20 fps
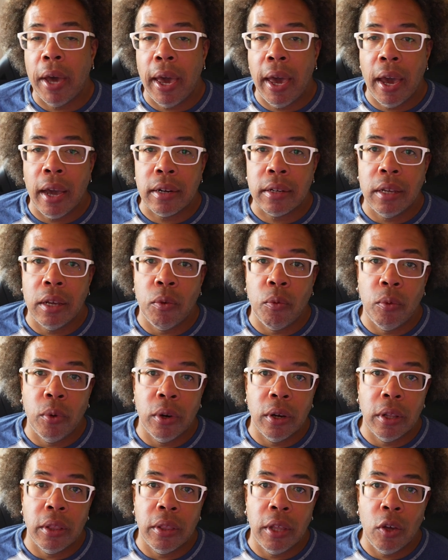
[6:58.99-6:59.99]
act and
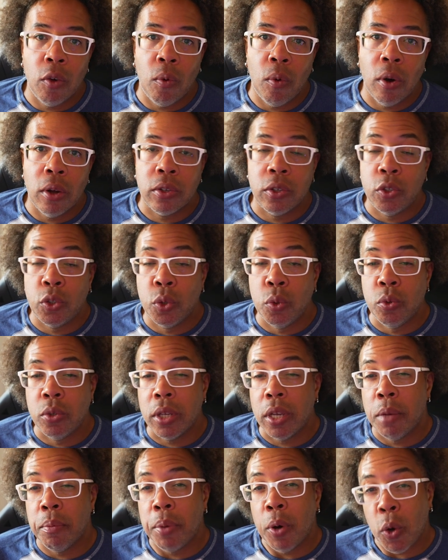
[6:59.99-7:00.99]
what they want to choose
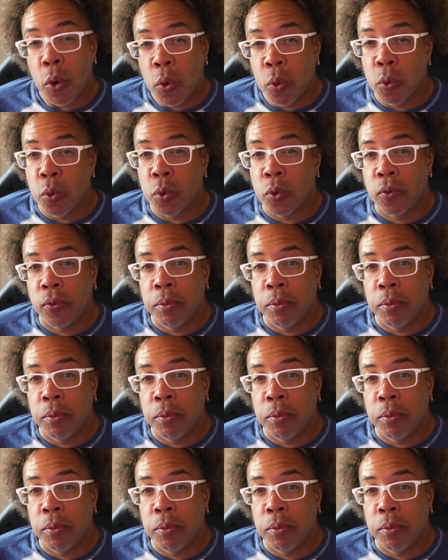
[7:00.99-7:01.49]
to impose